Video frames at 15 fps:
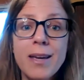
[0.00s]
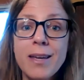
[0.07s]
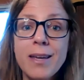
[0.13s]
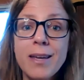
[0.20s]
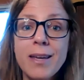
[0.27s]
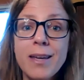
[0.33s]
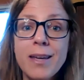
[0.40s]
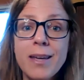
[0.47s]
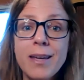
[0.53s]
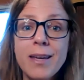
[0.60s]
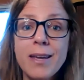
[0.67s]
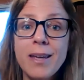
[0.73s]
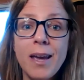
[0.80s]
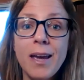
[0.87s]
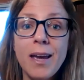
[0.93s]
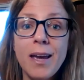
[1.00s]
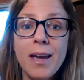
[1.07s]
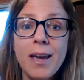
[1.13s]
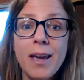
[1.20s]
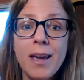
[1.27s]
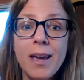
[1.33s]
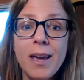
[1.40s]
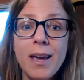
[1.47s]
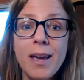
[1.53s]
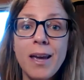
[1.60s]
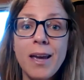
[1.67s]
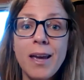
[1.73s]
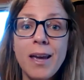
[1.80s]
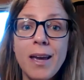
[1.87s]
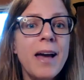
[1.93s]
you've got kids, you wouldn't get them
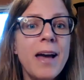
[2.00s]
involved.